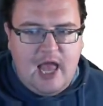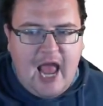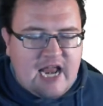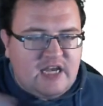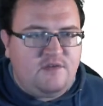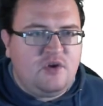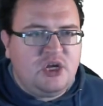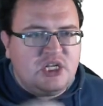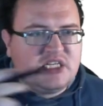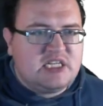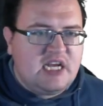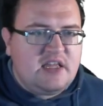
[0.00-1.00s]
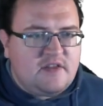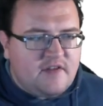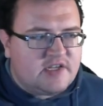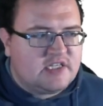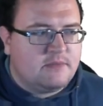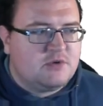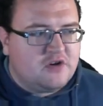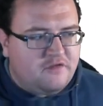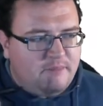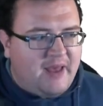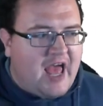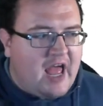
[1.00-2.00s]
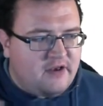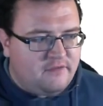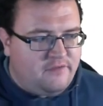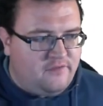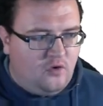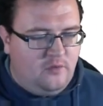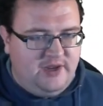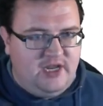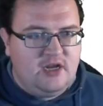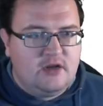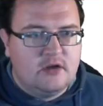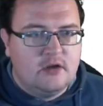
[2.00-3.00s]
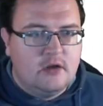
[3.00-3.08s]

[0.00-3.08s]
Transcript: And if you can see that there's some sort of pattern forming,